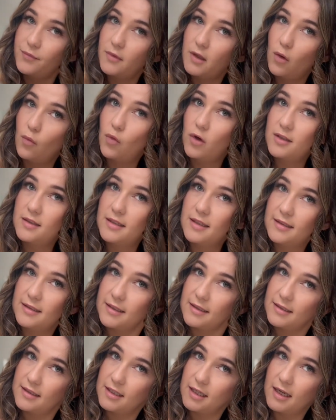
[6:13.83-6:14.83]
Once this
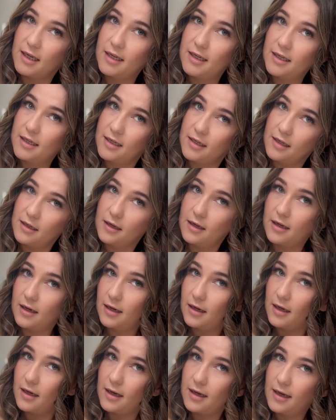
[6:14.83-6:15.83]
is done,
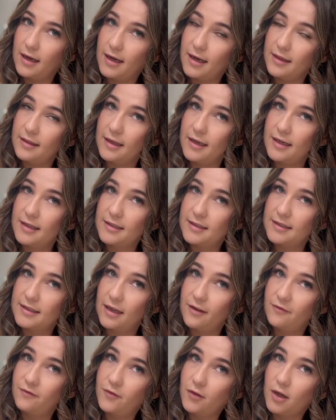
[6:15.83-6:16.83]
I let it
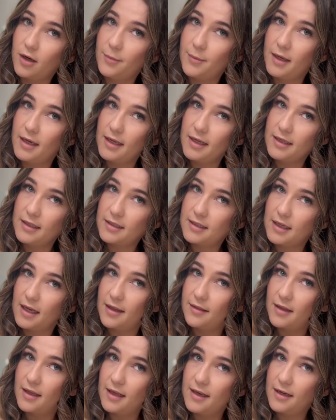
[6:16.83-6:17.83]
set for a minute
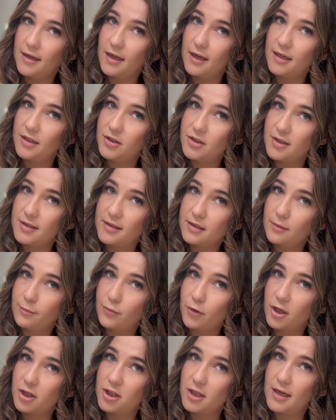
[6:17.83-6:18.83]
and then I just
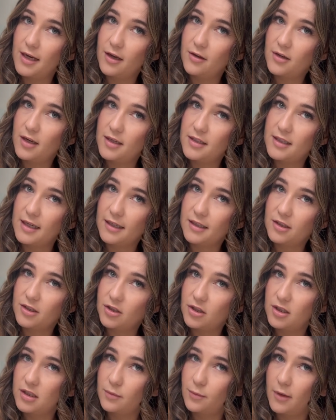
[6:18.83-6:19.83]
brush it out and
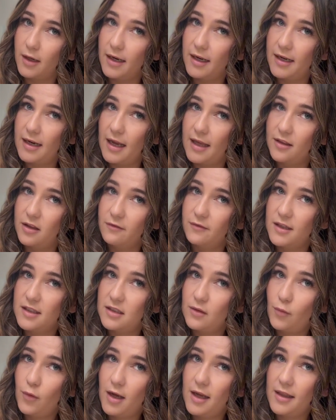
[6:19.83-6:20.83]
texture spray it. The
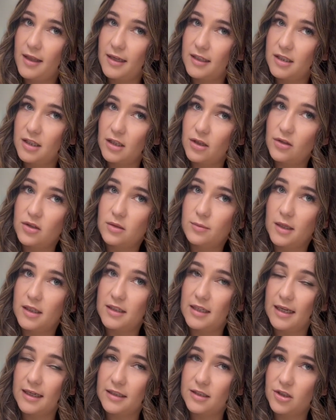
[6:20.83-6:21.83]
reason why I like to use my
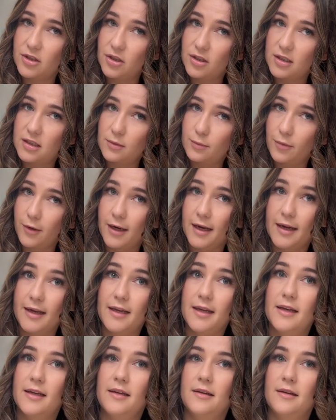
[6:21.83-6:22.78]
texture spray